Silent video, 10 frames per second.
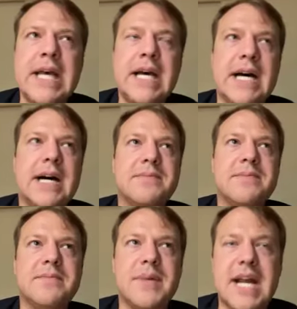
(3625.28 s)

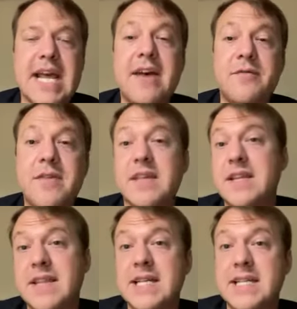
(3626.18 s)
But I have
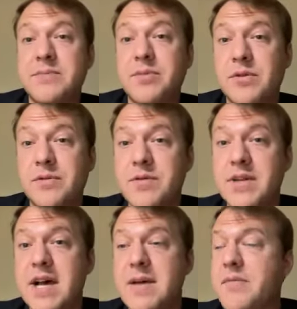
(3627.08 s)
visited that temple a few
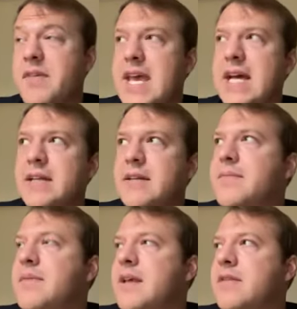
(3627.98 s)
times, and
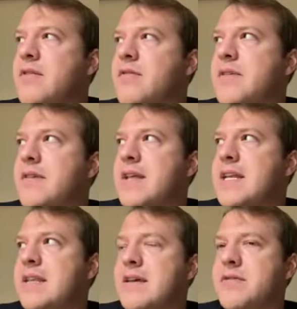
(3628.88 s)
there's this
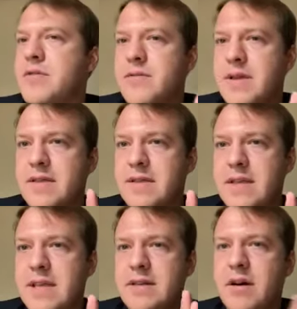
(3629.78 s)
lady there who is
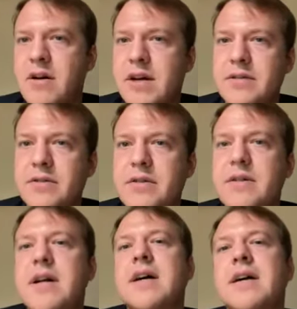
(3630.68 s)
the
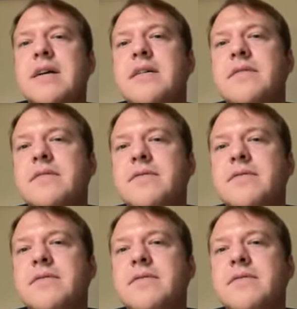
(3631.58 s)
daughter of